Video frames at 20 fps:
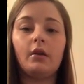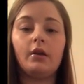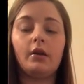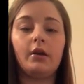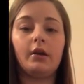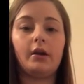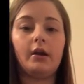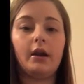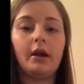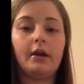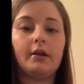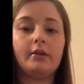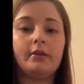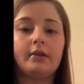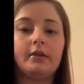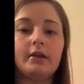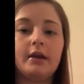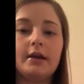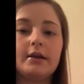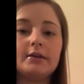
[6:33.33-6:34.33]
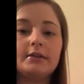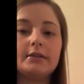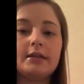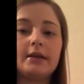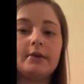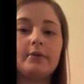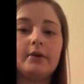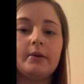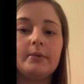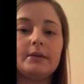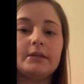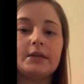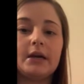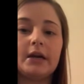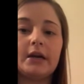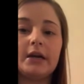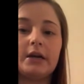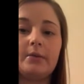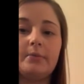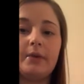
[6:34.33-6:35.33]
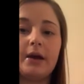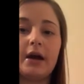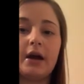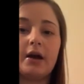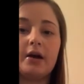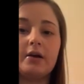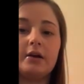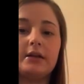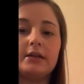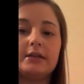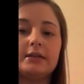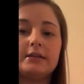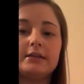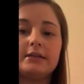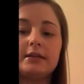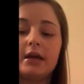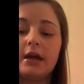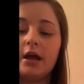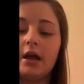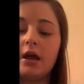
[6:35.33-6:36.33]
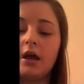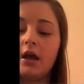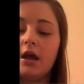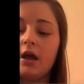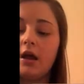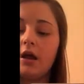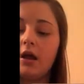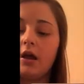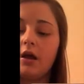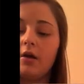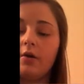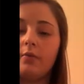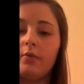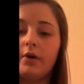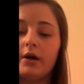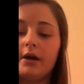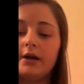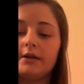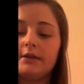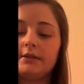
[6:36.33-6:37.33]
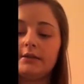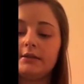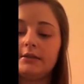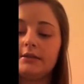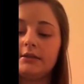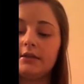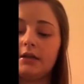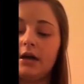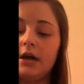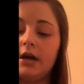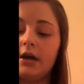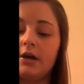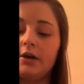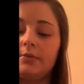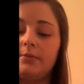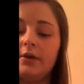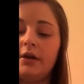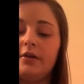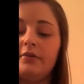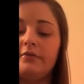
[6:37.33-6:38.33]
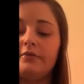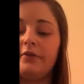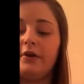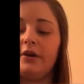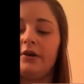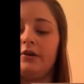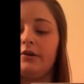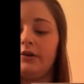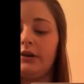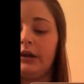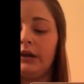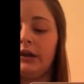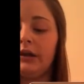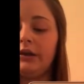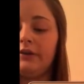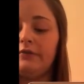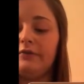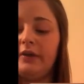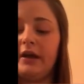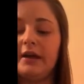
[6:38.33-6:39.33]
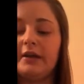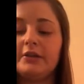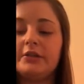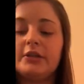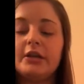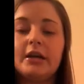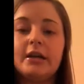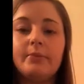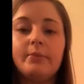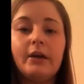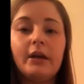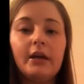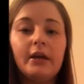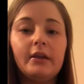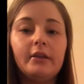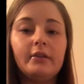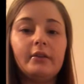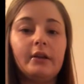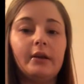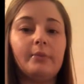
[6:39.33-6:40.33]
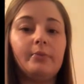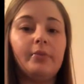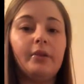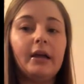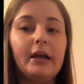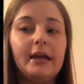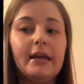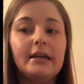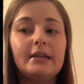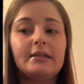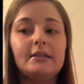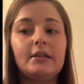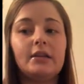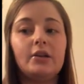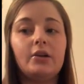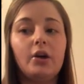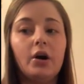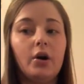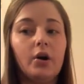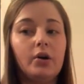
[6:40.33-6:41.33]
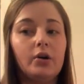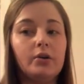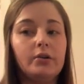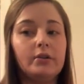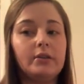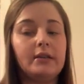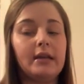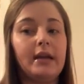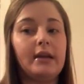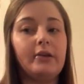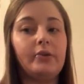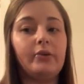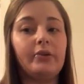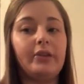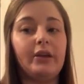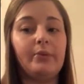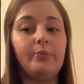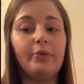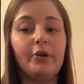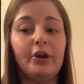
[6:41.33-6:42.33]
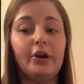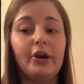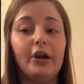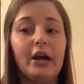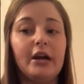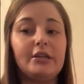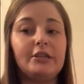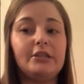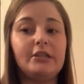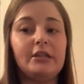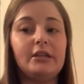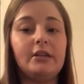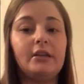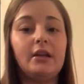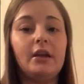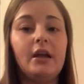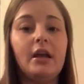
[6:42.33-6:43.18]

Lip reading: Alright, the next thing we're going to be talking about is what info could affect treatment, their plans, their goals, and or their progression.